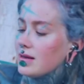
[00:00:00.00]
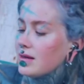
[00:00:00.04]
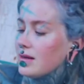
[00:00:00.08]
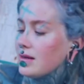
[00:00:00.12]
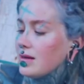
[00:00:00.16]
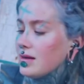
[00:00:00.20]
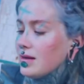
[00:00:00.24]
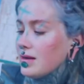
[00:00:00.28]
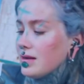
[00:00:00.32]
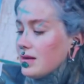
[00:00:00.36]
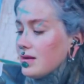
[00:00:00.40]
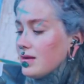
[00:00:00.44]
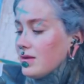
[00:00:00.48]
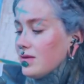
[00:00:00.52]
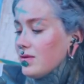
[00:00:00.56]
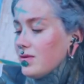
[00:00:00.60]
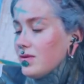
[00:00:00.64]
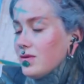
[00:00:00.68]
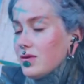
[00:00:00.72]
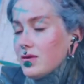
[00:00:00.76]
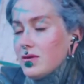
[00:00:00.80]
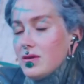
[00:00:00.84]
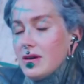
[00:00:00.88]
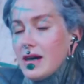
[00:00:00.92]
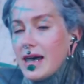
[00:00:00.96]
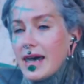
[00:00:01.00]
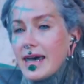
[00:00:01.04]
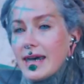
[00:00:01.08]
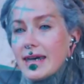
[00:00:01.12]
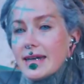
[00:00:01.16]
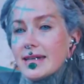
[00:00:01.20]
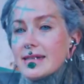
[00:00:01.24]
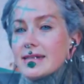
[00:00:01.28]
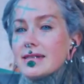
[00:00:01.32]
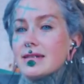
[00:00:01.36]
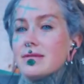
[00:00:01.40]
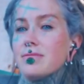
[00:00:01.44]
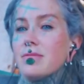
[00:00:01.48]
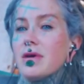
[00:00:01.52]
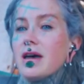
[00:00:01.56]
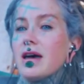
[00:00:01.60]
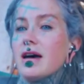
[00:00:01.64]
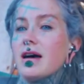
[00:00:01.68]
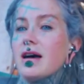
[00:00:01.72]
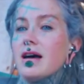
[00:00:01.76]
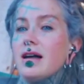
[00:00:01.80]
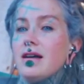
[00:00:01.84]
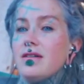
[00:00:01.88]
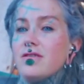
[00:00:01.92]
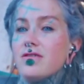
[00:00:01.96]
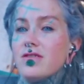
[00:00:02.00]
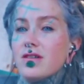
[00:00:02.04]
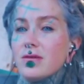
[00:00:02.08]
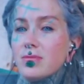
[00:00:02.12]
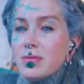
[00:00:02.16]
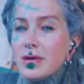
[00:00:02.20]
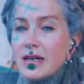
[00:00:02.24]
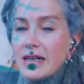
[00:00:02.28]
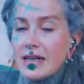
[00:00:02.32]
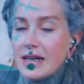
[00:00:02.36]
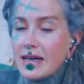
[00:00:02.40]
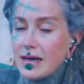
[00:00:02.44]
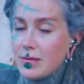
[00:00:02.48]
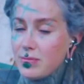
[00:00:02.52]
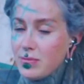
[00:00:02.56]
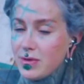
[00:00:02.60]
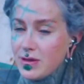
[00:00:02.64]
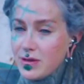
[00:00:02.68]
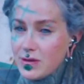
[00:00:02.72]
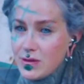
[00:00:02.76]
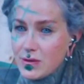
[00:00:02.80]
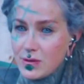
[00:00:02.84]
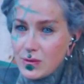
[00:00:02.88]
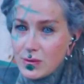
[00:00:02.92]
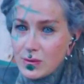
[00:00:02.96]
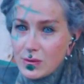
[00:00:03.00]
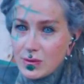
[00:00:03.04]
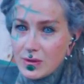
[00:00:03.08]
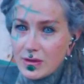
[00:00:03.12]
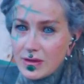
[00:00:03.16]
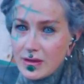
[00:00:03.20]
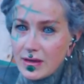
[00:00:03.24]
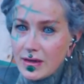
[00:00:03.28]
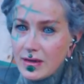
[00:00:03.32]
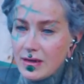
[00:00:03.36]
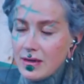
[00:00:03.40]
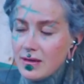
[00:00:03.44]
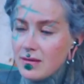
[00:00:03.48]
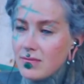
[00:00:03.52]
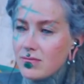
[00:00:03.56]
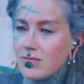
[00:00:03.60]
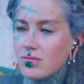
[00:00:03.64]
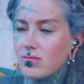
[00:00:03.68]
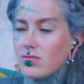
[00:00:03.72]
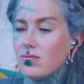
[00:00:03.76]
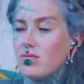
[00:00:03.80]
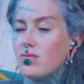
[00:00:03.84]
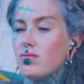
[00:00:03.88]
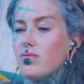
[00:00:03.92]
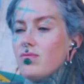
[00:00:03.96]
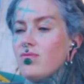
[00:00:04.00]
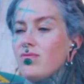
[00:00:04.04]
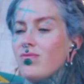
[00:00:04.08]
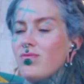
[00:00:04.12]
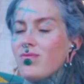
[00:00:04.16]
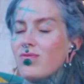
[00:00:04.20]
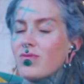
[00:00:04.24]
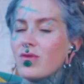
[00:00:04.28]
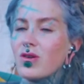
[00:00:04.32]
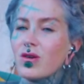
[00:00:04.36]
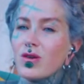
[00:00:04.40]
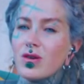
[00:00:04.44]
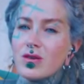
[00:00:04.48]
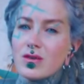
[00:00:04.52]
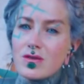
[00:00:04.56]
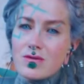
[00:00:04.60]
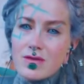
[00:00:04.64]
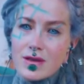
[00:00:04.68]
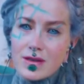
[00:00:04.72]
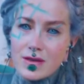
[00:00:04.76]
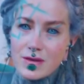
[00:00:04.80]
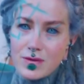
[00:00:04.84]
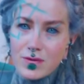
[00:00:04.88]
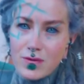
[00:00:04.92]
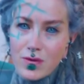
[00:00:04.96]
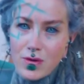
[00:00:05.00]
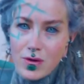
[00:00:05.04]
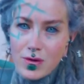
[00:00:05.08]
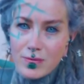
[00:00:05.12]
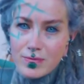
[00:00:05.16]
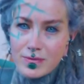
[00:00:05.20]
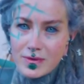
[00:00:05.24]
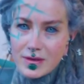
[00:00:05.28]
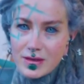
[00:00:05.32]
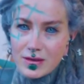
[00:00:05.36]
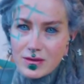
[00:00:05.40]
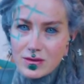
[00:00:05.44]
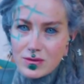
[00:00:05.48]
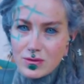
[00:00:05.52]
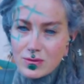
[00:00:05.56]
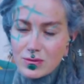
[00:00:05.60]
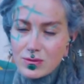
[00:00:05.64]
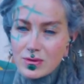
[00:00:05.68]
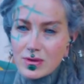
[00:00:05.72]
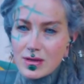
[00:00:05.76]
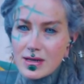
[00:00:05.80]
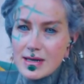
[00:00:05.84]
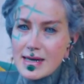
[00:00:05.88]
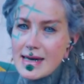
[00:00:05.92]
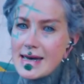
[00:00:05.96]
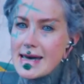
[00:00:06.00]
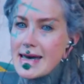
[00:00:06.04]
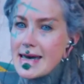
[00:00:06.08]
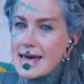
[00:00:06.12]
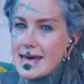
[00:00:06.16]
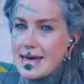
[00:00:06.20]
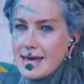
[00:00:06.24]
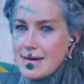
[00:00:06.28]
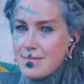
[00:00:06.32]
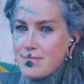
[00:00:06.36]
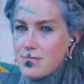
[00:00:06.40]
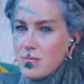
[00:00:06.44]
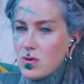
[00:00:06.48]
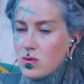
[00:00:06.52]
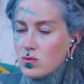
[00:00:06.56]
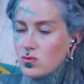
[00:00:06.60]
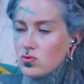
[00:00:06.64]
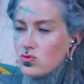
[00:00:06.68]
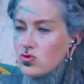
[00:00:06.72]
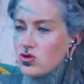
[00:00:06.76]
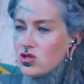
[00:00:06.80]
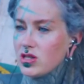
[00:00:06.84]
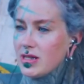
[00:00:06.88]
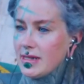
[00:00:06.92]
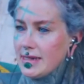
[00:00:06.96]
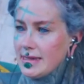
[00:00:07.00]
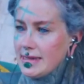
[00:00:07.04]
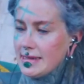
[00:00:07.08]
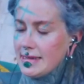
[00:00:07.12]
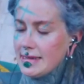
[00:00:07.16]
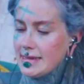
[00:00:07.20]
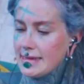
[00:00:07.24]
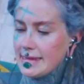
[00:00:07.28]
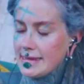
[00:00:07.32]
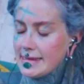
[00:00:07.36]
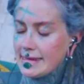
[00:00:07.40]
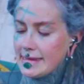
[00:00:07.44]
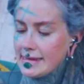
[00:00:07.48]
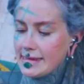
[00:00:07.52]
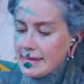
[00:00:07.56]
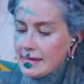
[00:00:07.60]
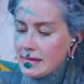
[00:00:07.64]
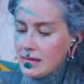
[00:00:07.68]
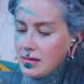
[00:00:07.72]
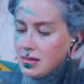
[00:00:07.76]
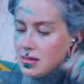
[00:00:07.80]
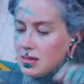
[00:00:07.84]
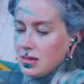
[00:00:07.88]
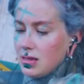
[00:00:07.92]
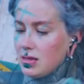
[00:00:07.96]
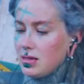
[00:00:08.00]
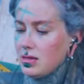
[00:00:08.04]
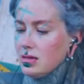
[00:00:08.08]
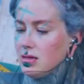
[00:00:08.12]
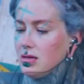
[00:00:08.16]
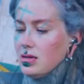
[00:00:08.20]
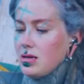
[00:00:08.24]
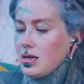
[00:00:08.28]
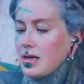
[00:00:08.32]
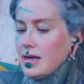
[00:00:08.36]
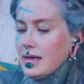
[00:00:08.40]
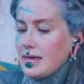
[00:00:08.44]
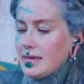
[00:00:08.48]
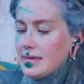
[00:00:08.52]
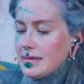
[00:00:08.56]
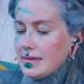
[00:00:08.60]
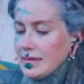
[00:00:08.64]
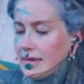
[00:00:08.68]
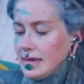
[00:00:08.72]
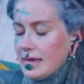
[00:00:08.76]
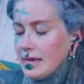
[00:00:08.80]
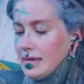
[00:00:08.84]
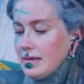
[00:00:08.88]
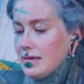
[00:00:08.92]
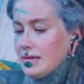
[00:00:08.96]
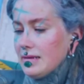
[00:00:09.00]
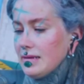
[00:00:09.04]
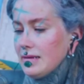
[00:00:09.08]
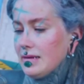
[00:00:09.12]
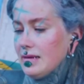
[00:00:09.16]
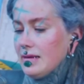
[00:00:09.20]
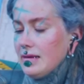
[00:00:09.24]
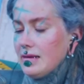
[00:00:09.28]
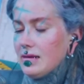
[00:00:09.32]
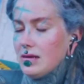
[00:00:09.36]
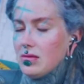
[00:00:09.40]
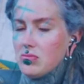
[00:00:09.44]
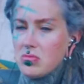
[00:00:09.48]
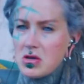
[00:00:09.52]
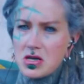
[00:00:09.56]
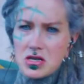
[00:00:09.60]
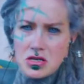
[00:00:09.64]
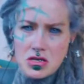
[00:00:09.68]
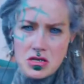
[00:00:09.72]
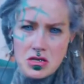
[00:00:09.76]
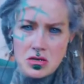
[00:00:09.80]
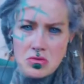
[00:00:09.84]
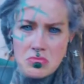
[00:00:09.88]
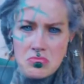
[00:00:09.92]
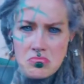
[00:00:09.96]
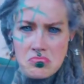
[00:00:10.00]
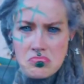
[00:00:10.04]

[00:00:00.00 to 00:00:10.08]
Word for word: The full A S M R alphabet episode got transformed into emotions. I started a little bit